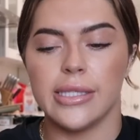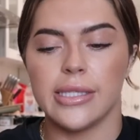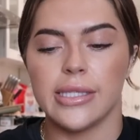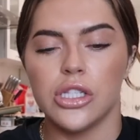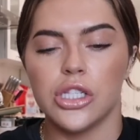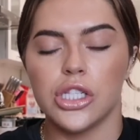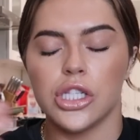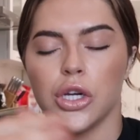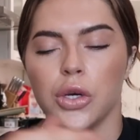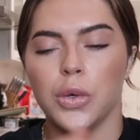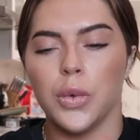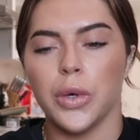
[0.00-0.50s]

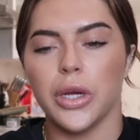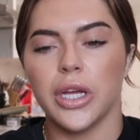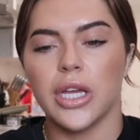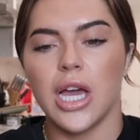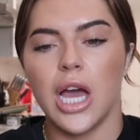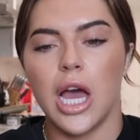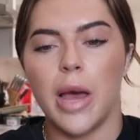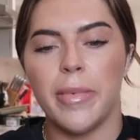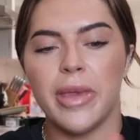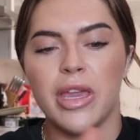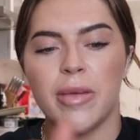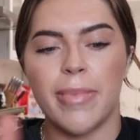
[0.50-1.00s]
so
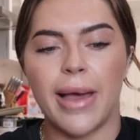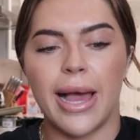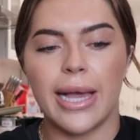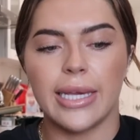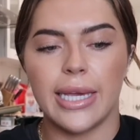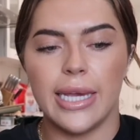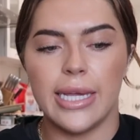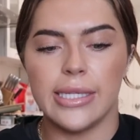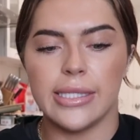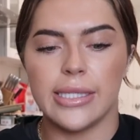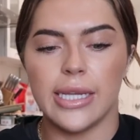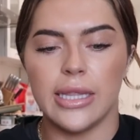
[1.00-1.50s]
coming
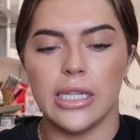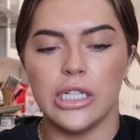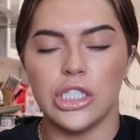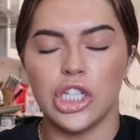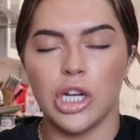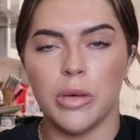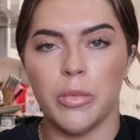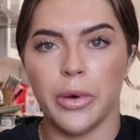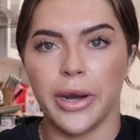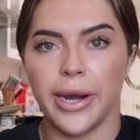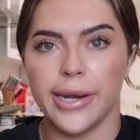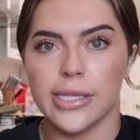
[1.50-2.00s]
back into the
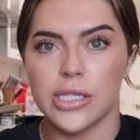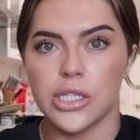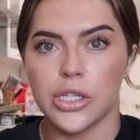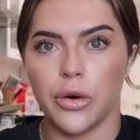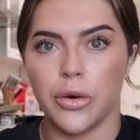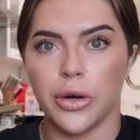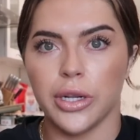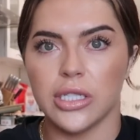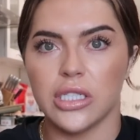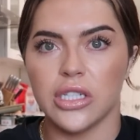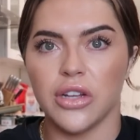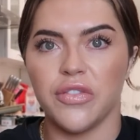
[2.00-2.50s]
gym when I
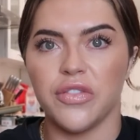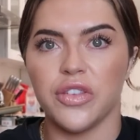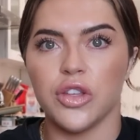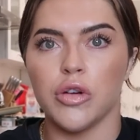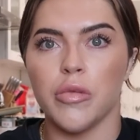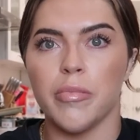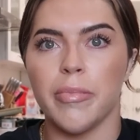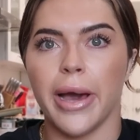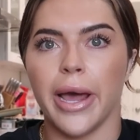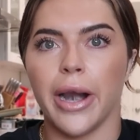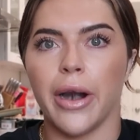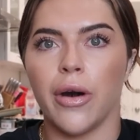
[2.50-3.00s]
started to feel
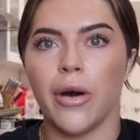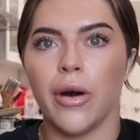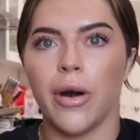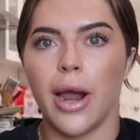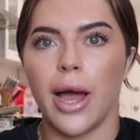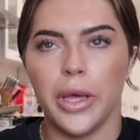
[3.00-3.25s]
better,